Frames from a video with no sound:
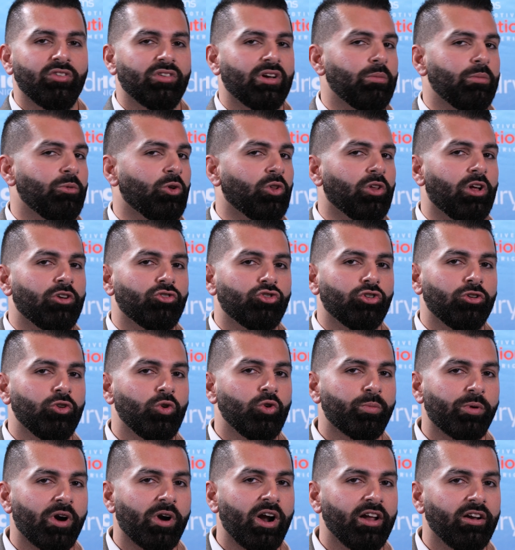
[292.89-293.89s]
time you launch a
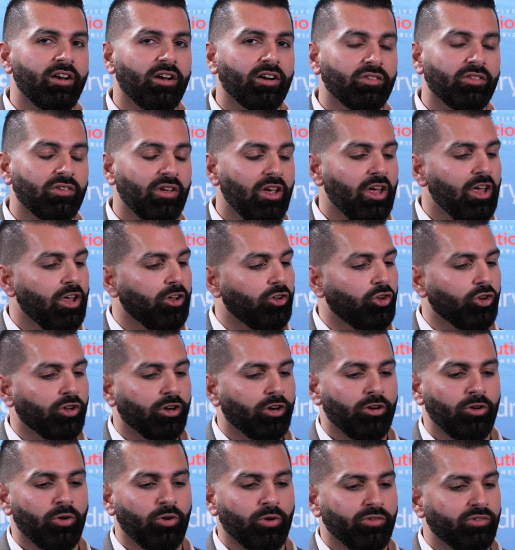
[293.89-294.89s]
new product, you're
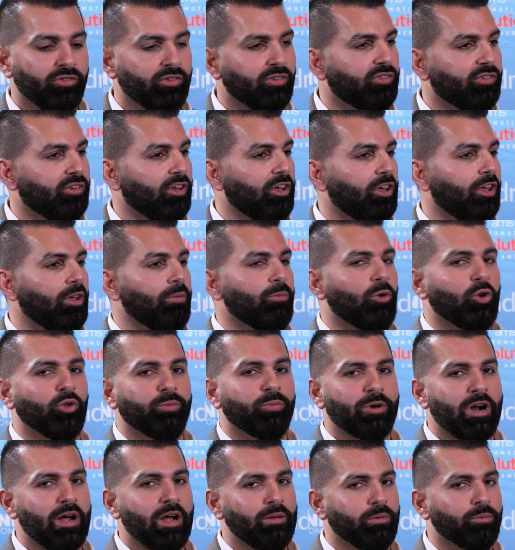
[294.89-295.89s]
going to notice the same
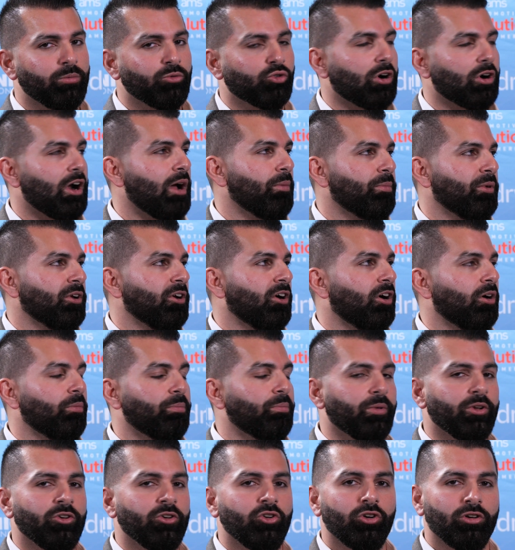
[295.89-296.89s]
old problems cropping
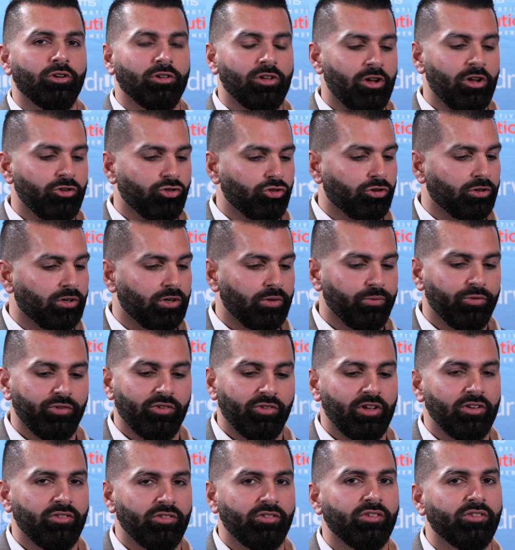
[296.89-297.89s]
up, and your launch curve
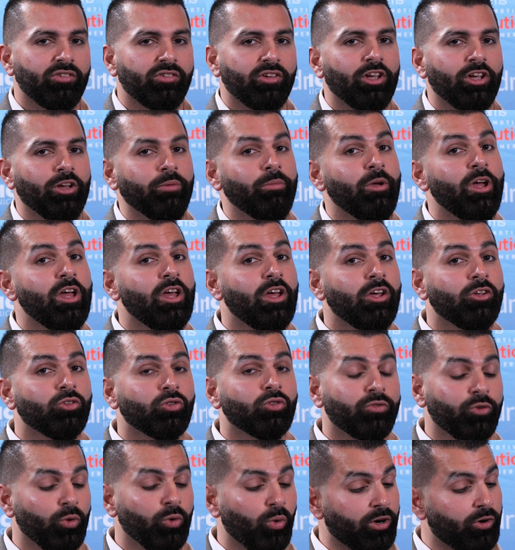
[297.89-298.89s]
stays the same.
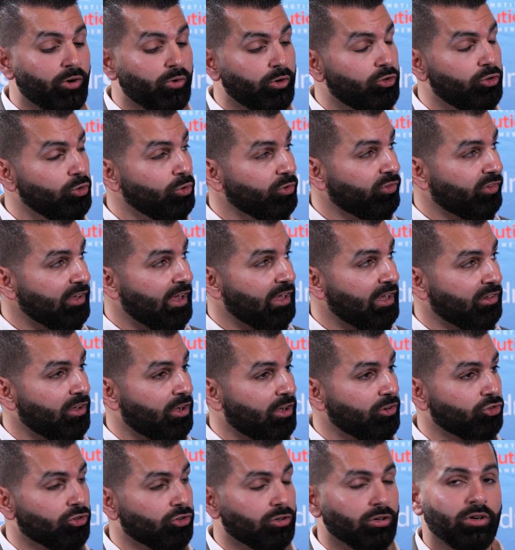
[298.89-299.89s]
So if you want to reduce that
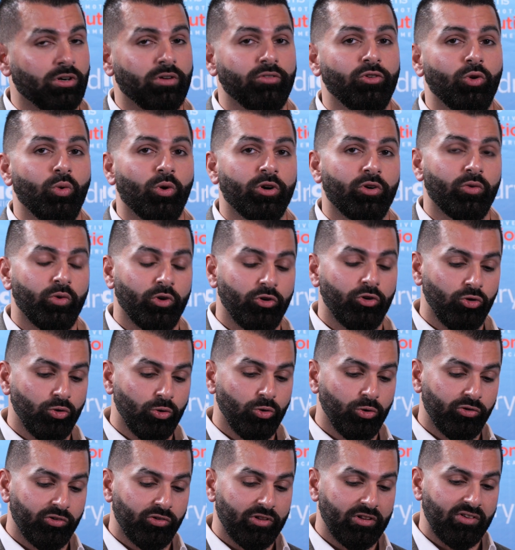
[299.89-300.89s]
launch curve, you want to
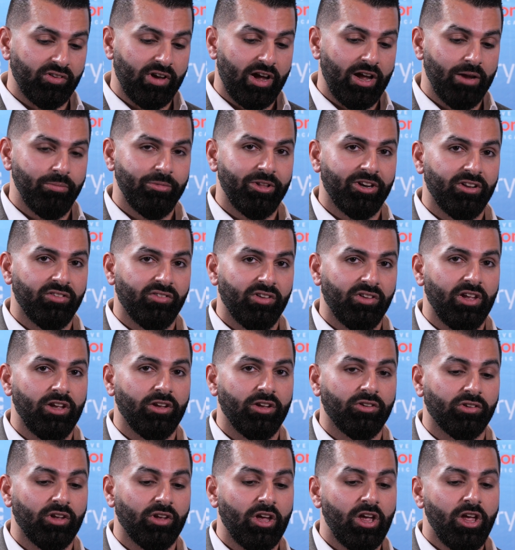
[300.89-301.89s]
reduce the time that it
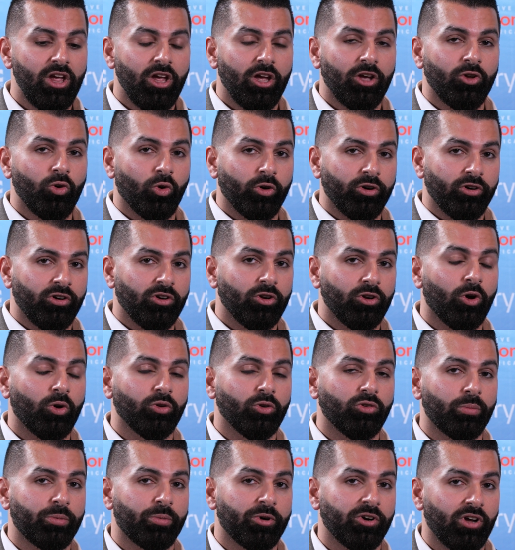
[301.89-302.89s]
takes in order to go
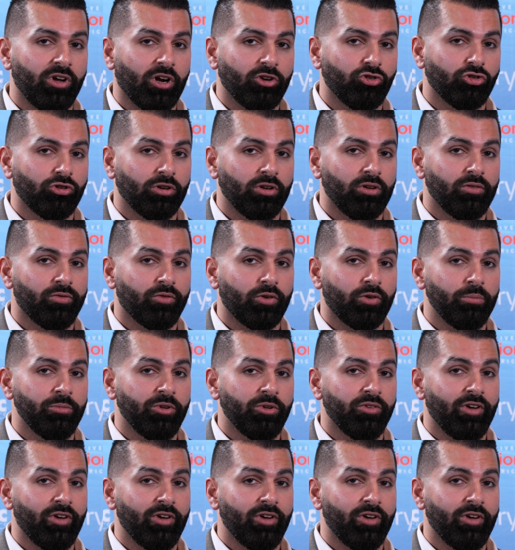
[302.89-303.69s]
to production from